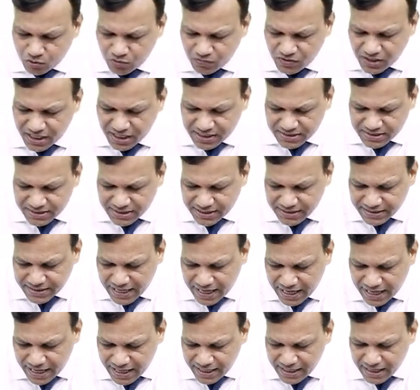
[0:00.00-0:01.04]
we can say
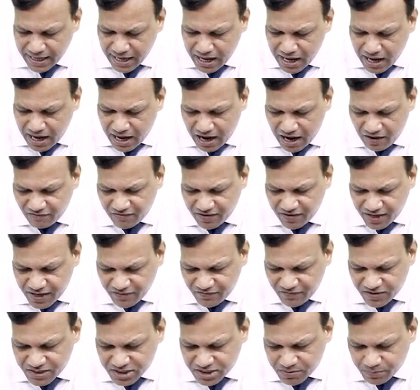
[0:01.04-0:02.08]
that
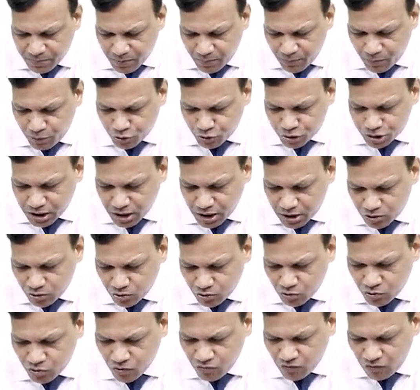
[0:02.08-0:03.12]
half-life is proportional to